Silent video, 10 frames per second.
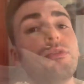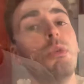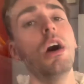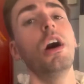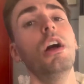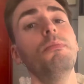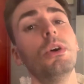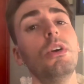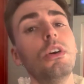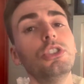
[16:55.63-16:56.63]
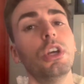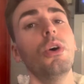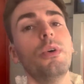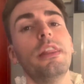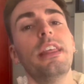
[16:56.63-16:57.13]
one more
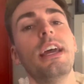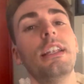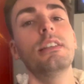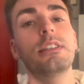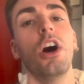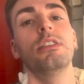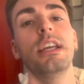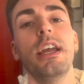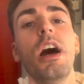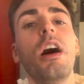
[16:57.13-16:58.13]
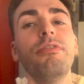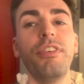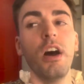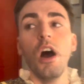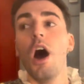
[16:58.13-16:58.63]
show and then it's our day off.
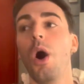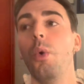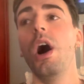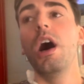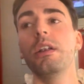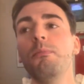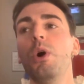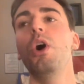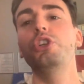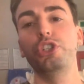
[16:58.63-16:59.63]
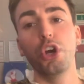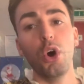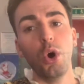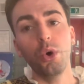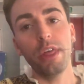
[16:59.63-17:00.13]
One more
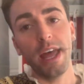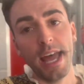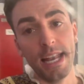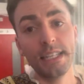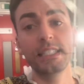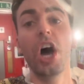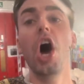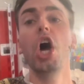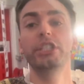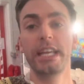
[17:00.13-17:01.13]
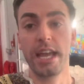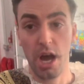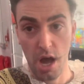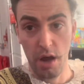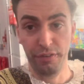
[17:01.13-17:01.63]
show, then it's our day
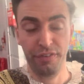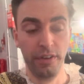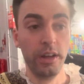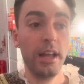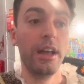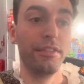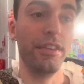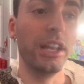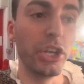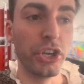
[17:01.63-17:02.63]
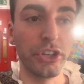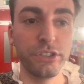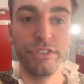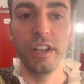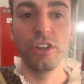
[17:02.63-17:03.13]
off. Feeling good,
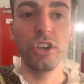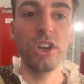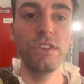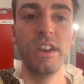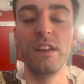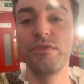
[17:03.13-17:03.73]
feeling good, feeling